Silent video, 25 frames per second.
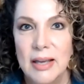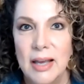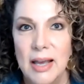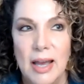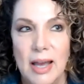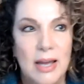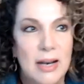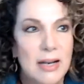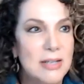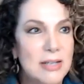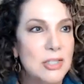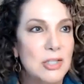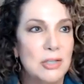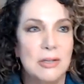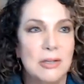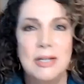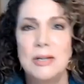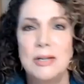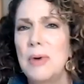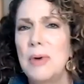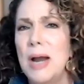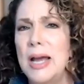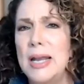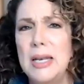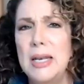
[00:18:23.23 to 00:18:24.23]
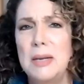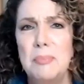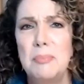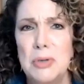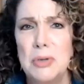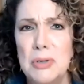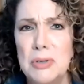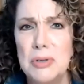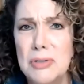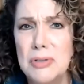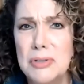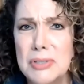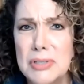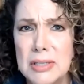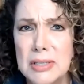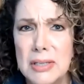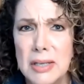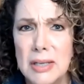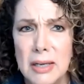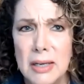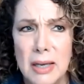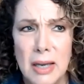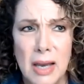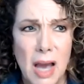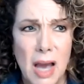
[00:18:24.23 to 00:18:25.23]
and I started writing books.
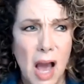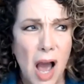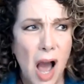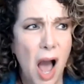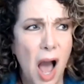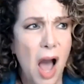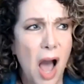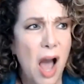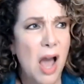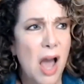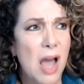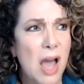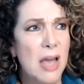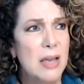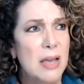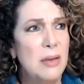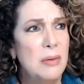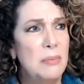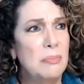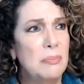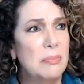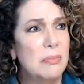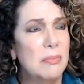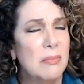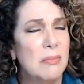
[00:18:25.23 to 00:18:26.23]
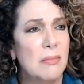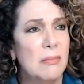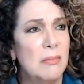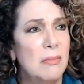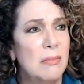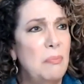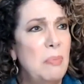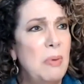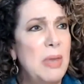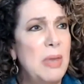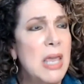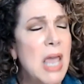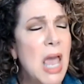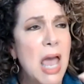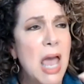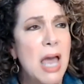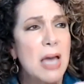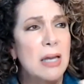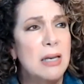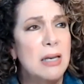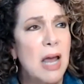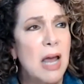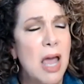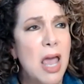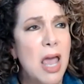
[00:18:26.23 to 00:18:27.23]
I
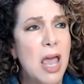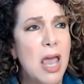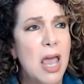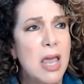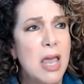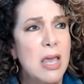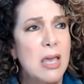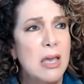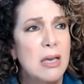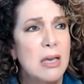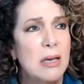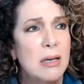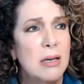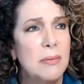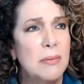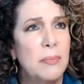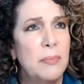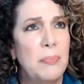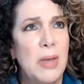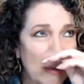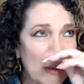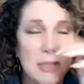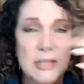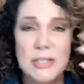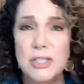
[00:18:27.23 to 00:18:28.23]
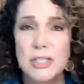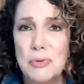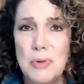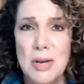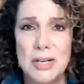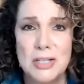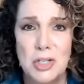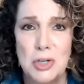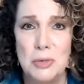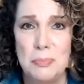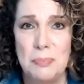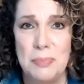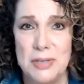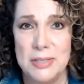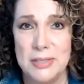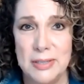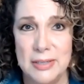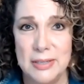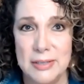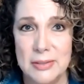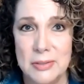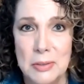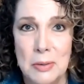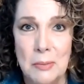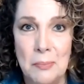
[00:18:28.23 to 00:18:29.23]
began a construction
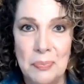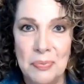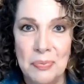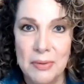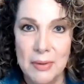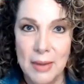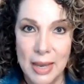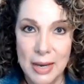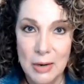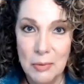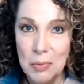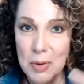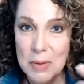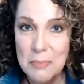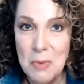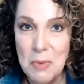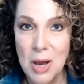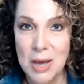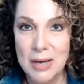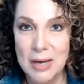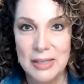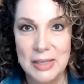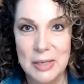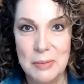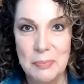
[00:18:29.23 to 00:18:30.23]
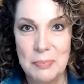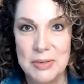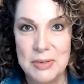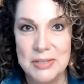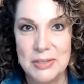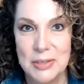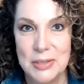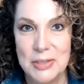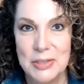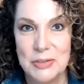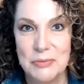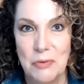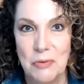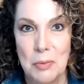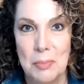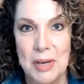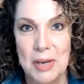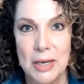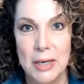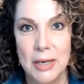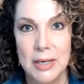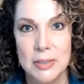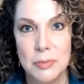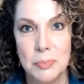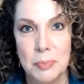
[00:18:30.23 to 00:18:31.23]
business, a remodeling business for my
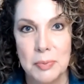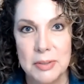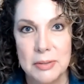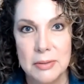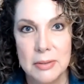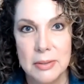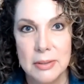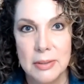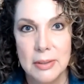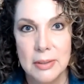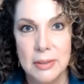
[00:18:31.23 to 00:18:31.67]
husband.